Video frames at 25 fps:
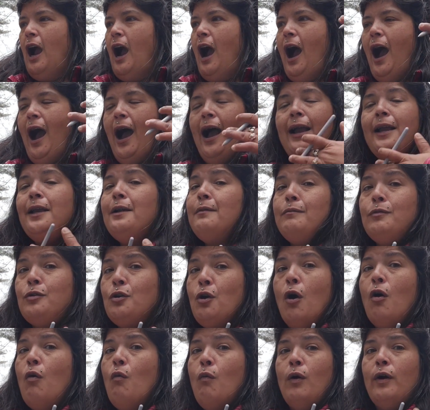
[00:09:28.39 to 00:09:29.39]
I am
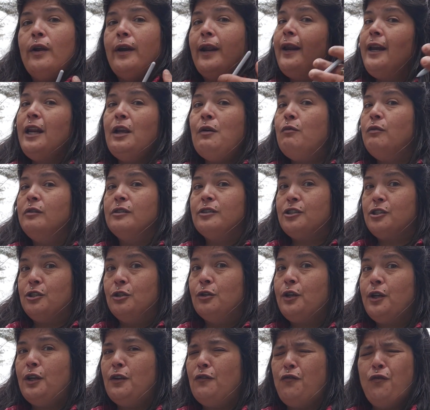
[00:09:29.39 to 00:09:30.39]
no one anyone's
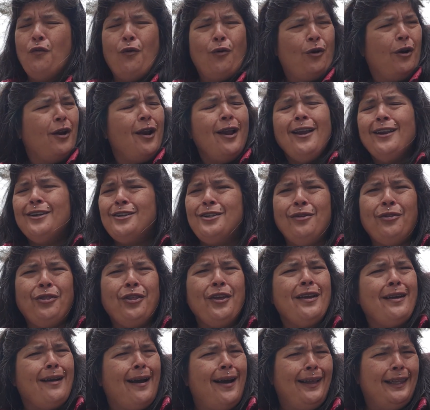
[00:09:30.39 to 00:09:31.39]
looking for. Do you
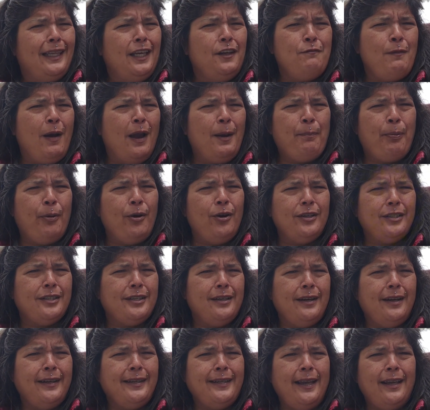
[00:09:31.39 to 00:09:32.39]
think I leave my purse
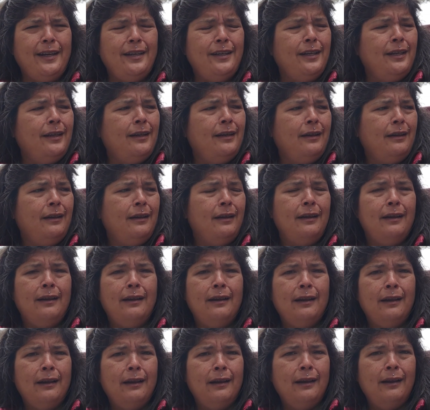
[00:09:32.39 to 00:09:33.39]
unattended?
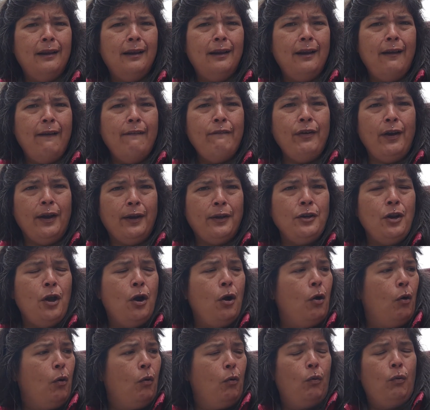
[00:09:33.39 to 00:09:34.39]
Fuck
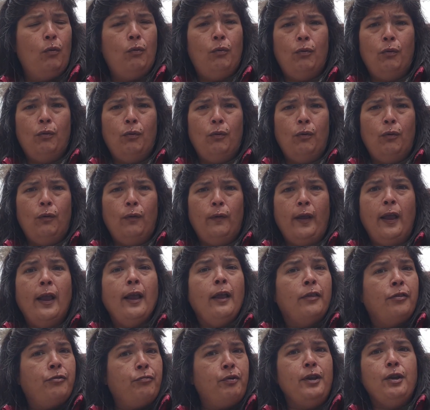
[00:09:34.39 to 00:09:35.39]
no.
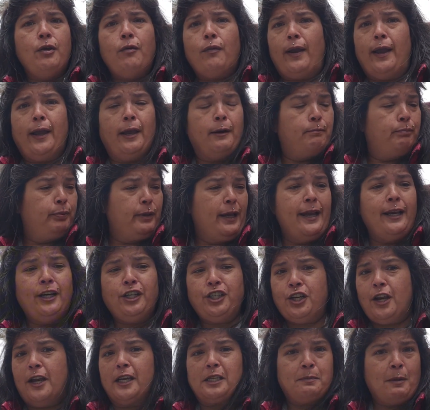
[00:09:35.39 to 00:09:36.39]
$3,000, blank
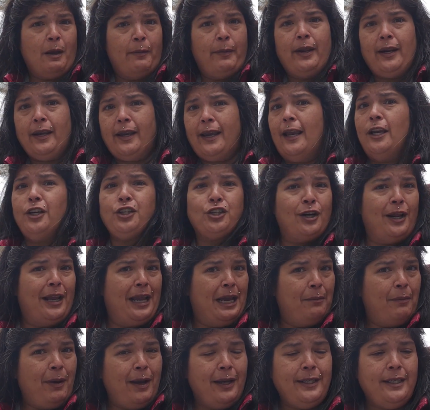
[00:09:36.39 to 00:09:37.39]
checks, my medication,
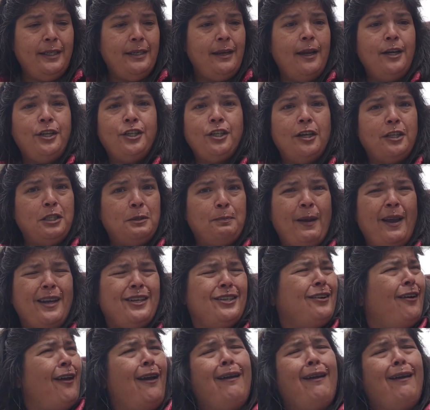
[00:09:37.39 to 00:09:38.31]
and my DHS badge.